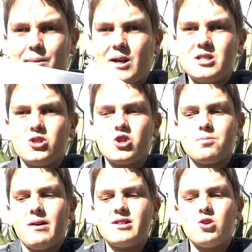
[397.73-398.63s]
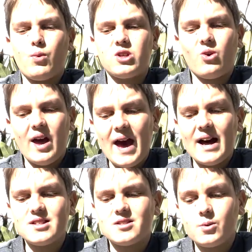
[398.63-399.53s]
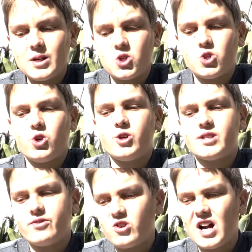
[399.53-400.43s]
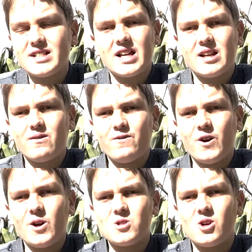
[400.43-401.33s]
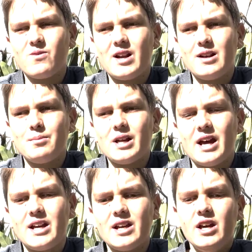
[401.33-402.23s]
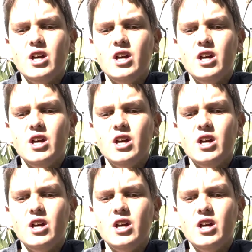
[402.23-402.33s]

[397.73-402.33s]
because it just means that when you're out doing shoots, if you're out taking photos on a random day,